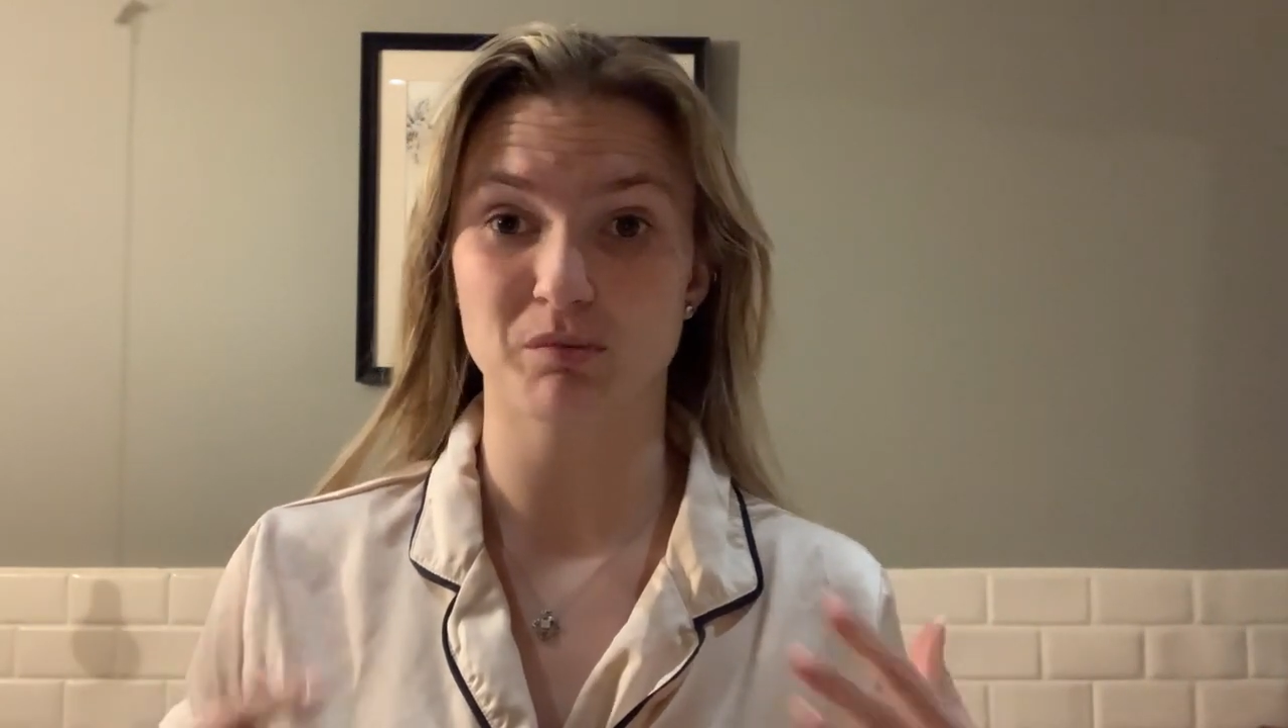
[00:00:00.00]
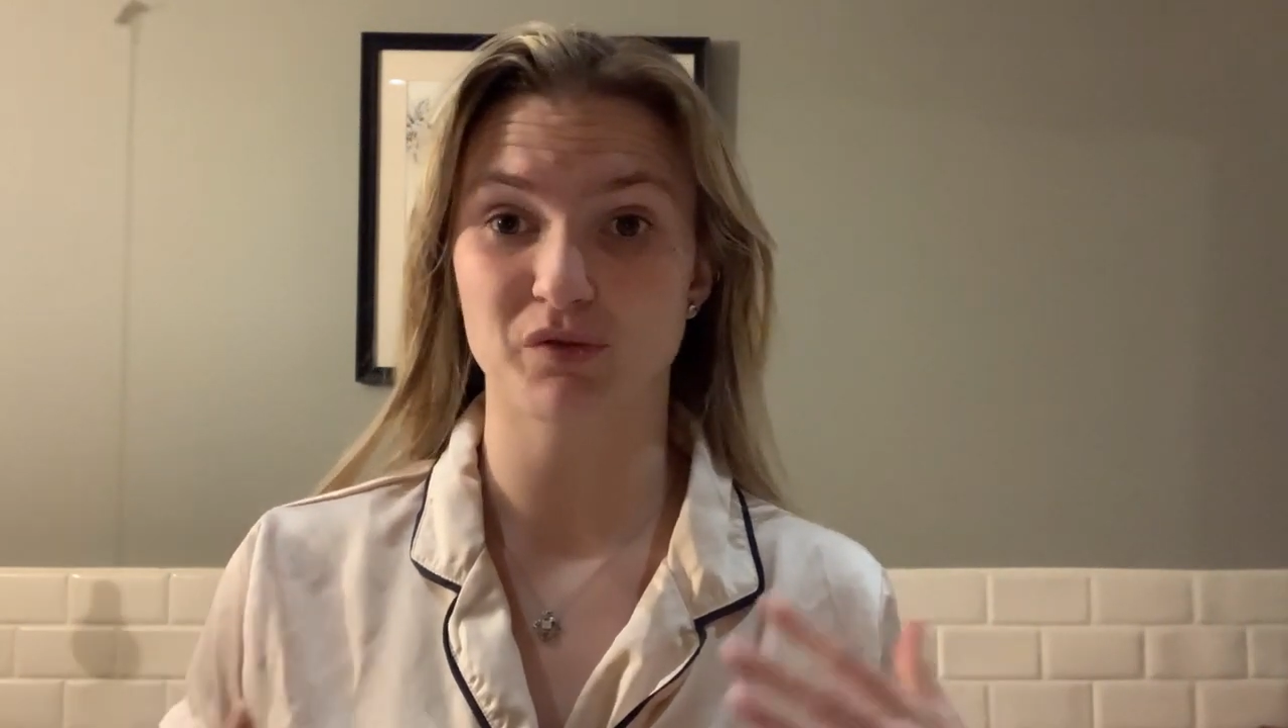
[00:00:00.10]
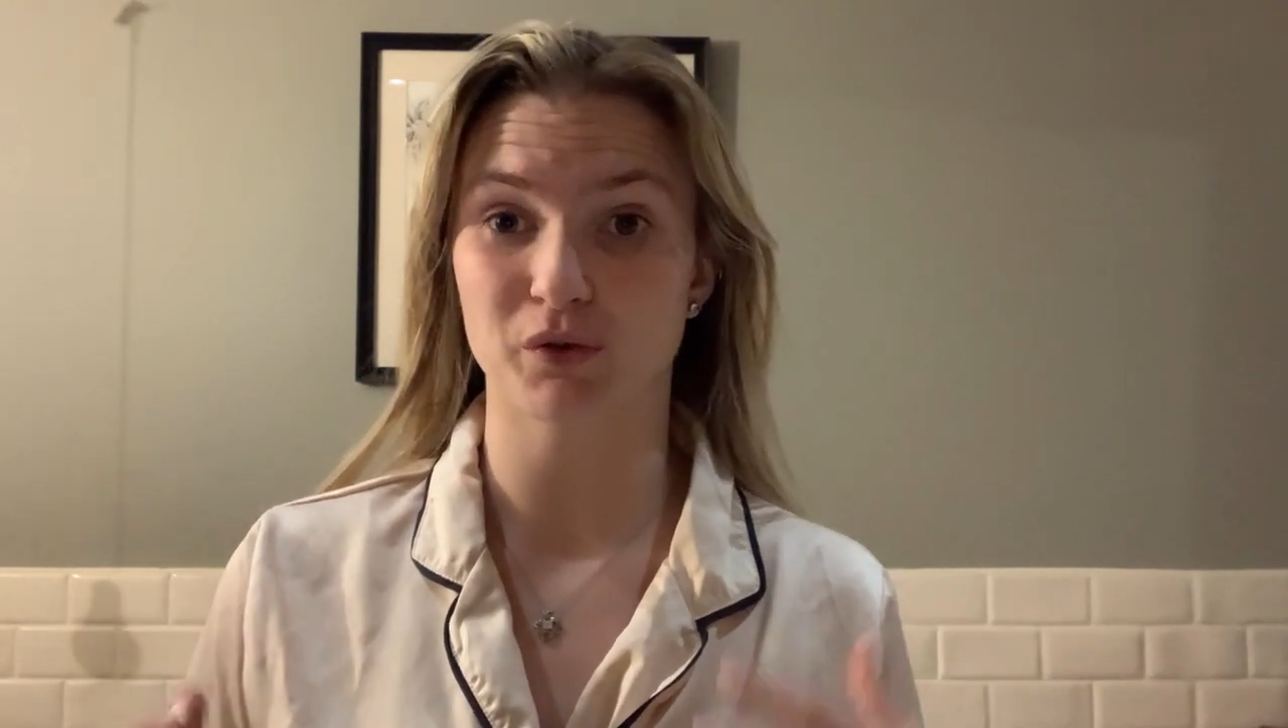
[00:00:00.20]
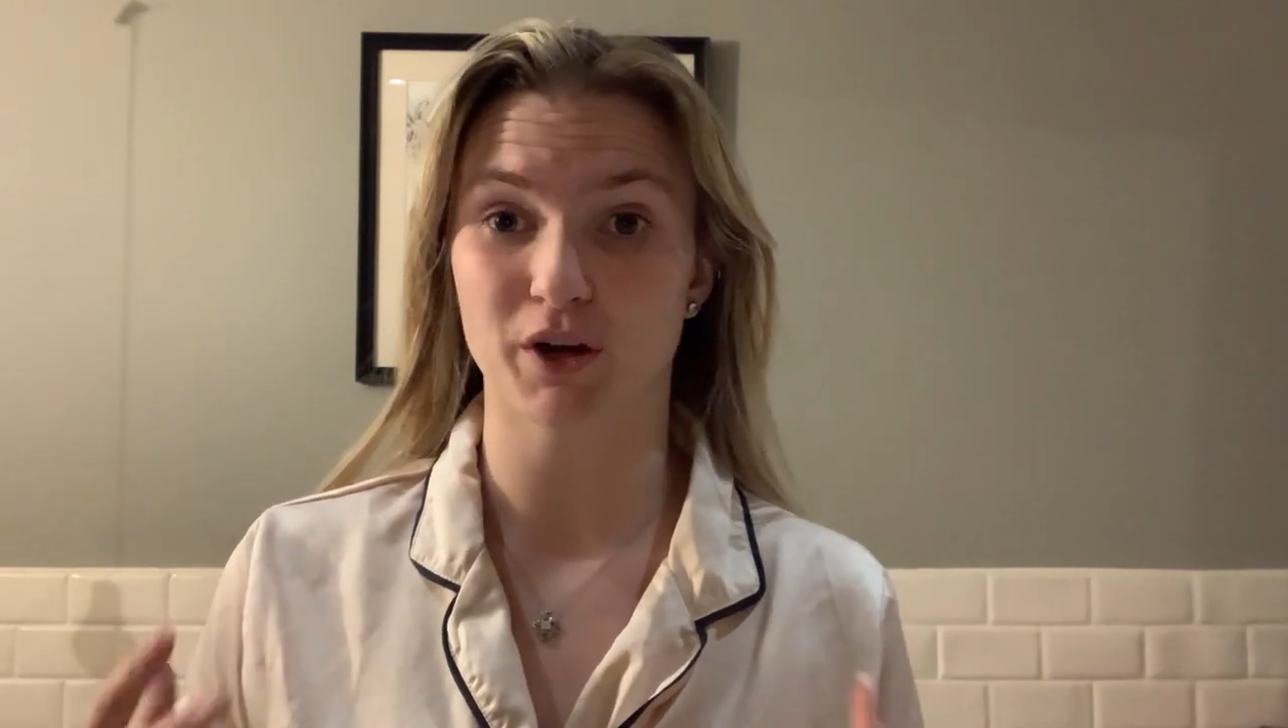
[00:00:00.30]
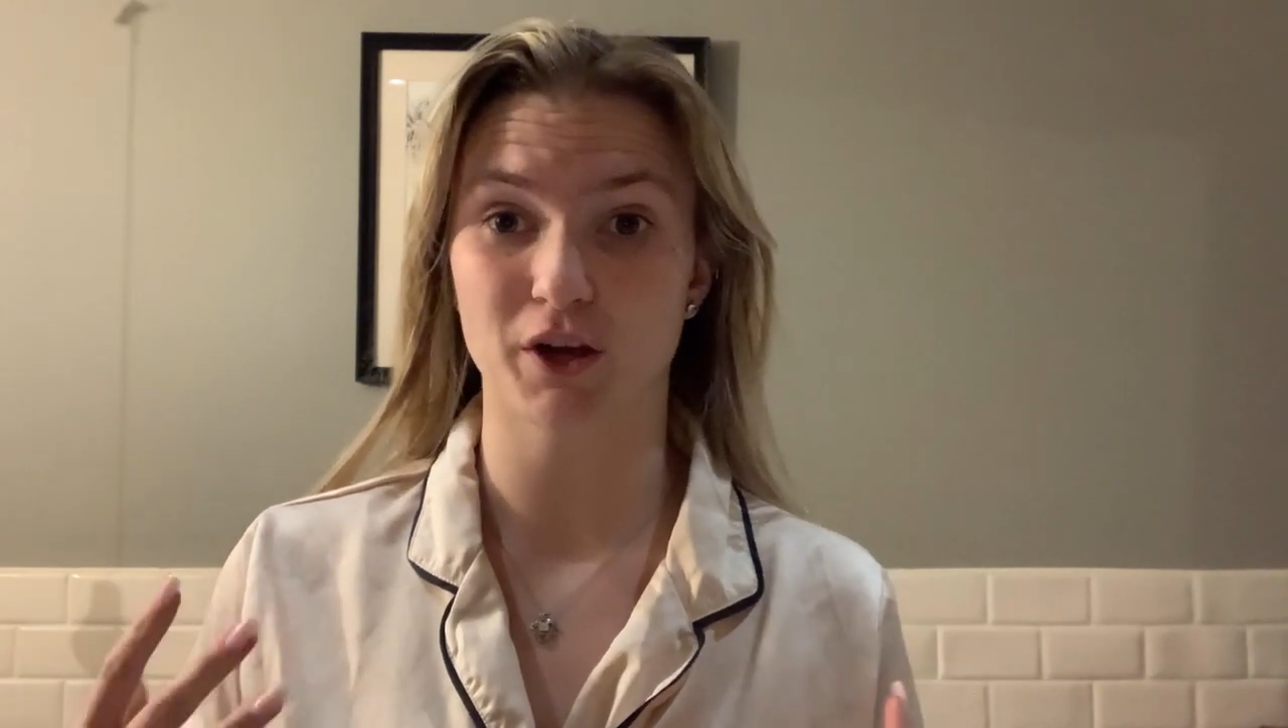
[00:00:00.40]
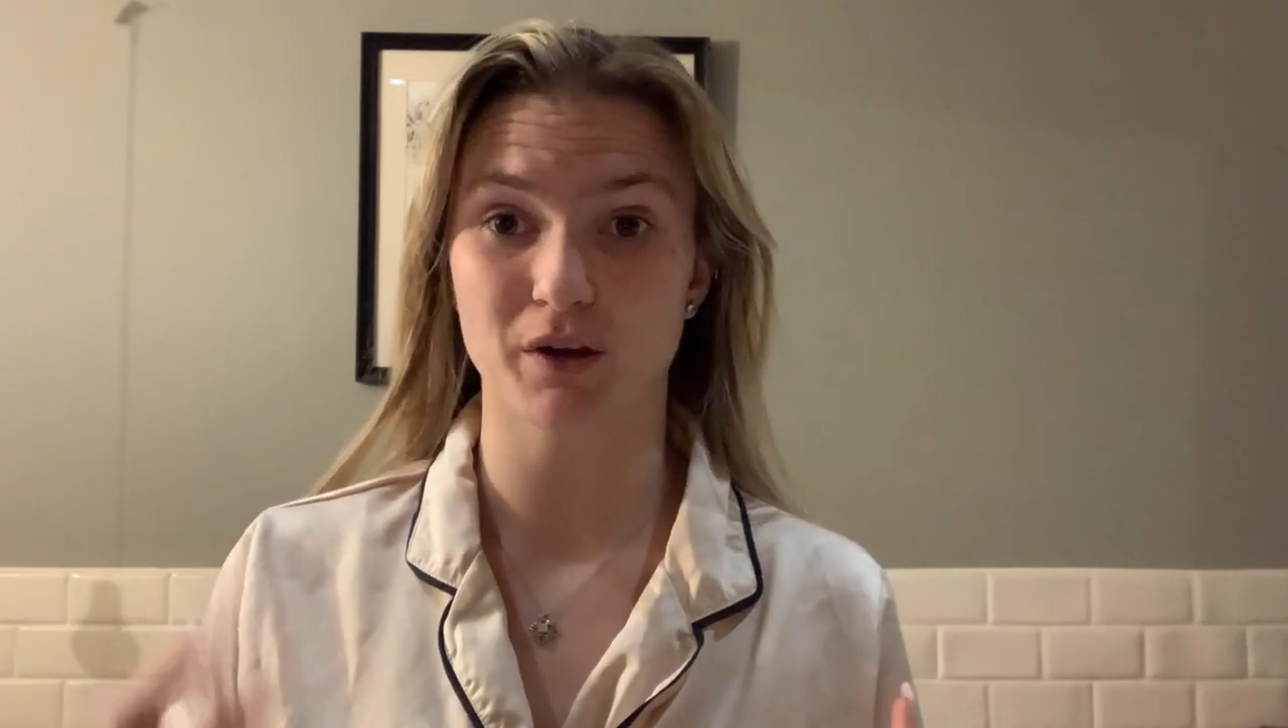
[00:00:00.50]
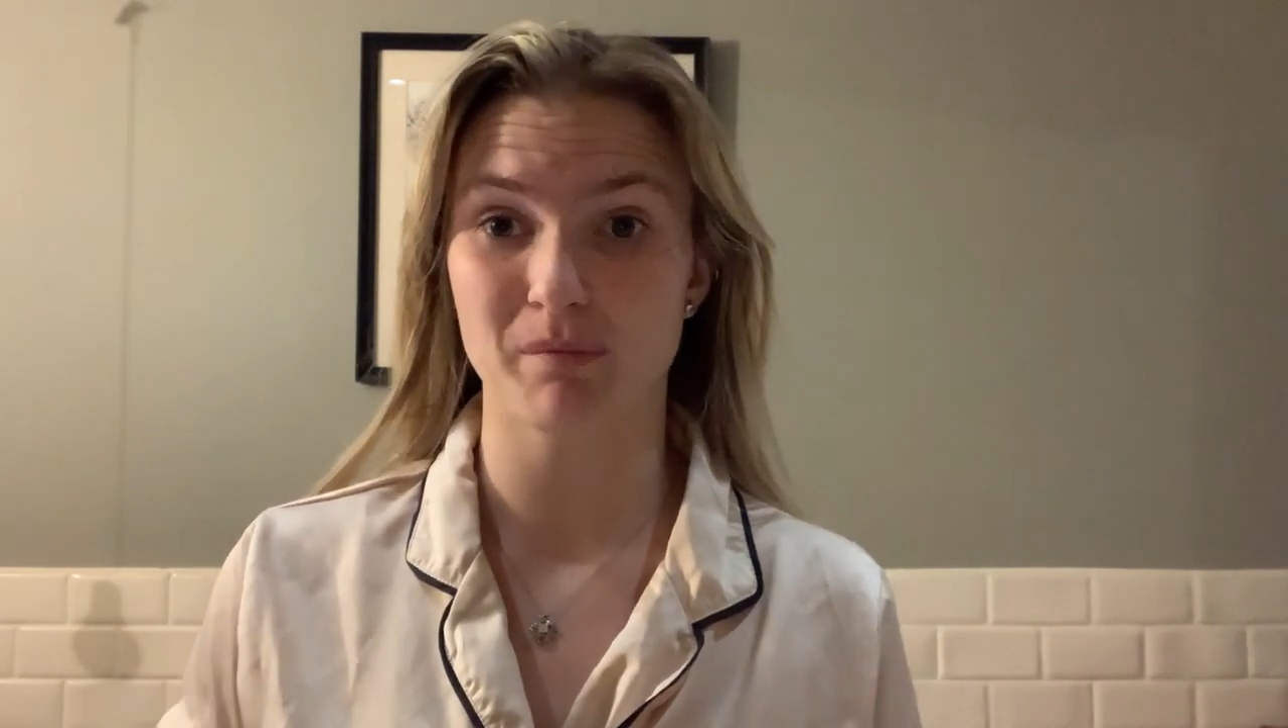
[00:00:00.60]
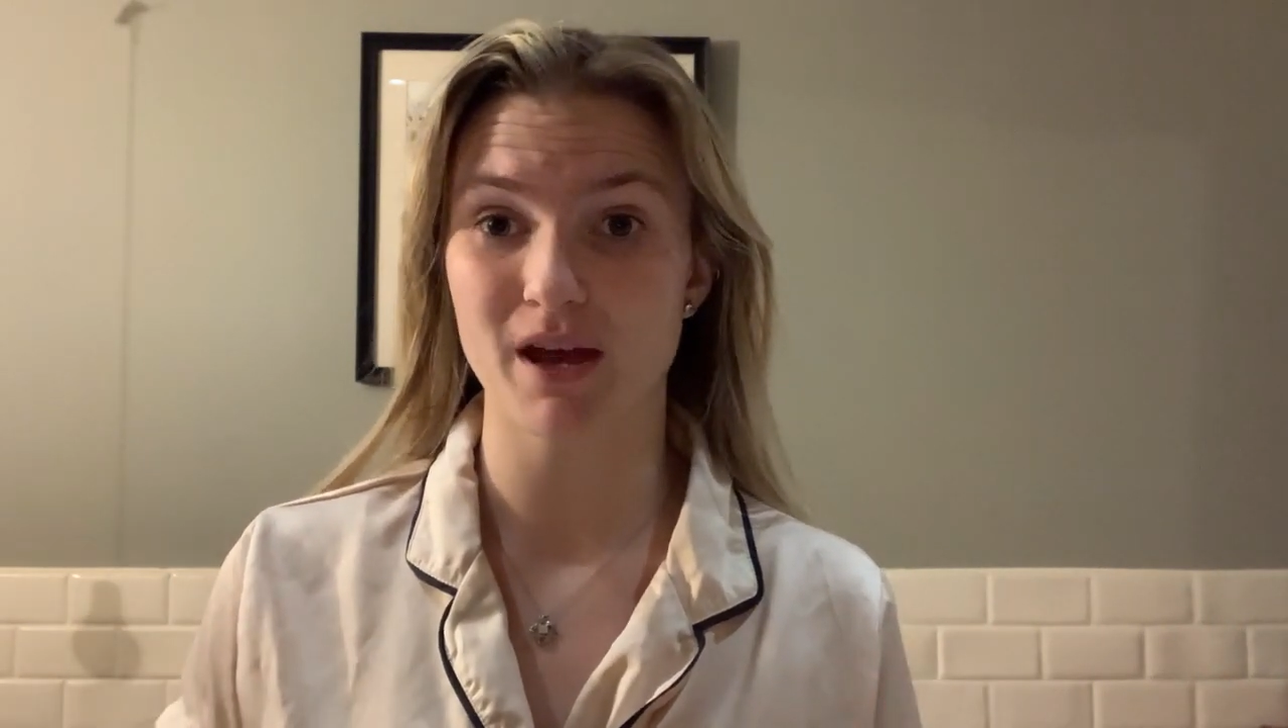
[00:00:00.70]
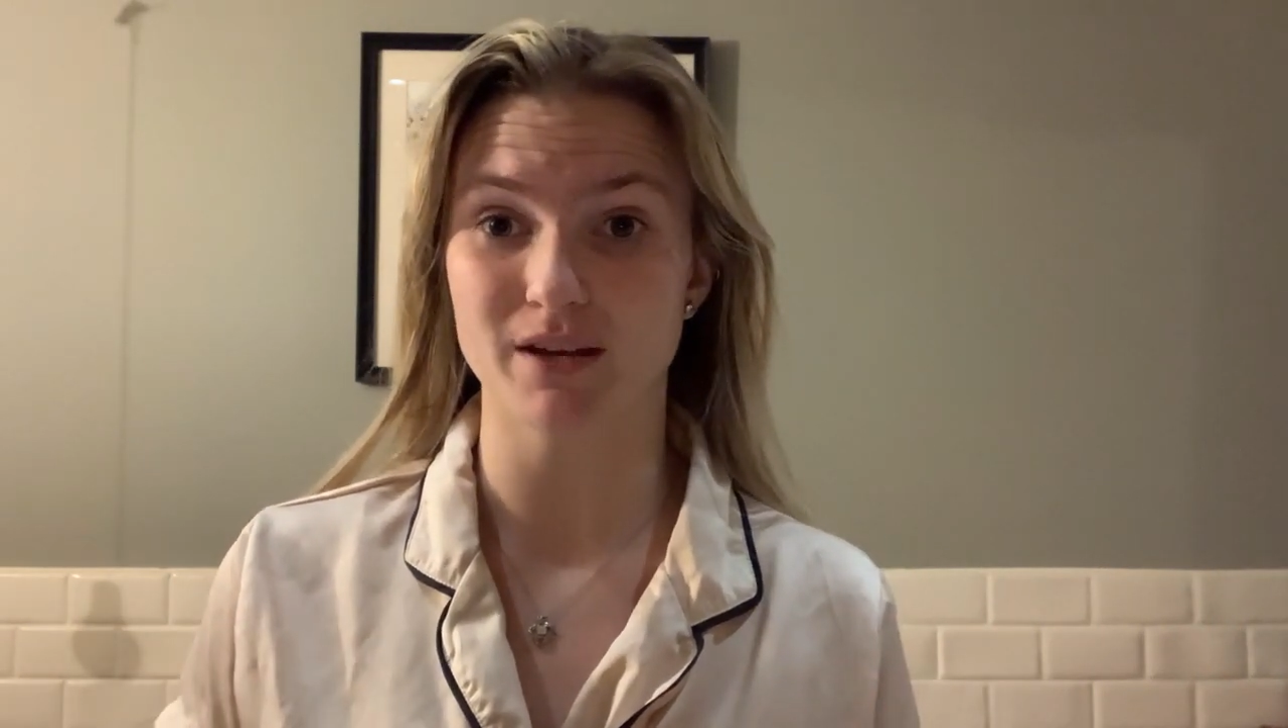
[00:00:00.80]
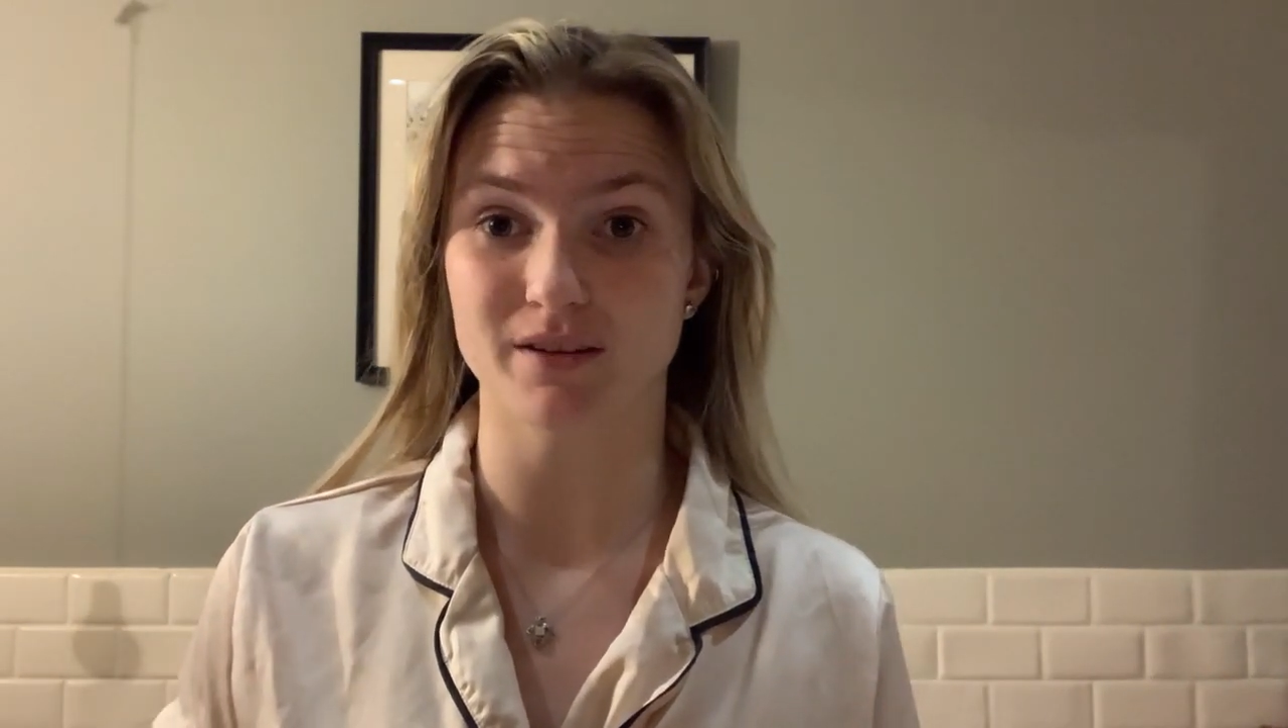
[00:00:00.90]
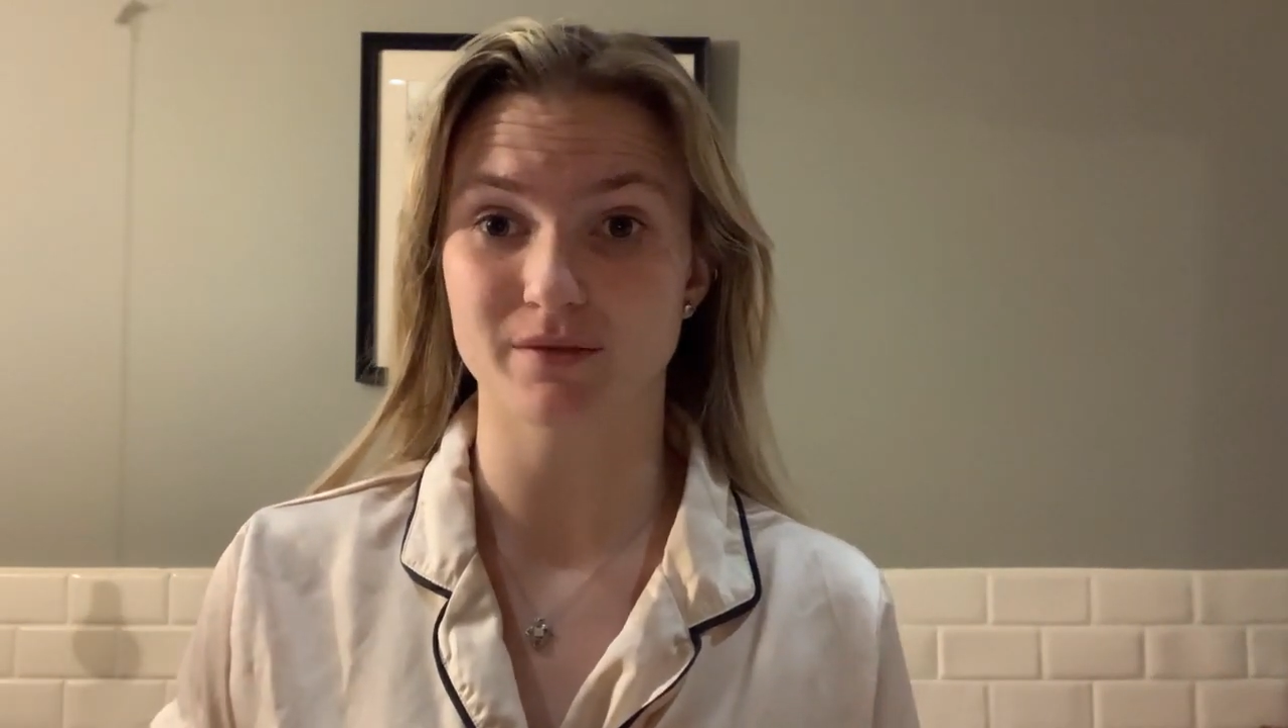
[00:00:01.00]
before I go to bed.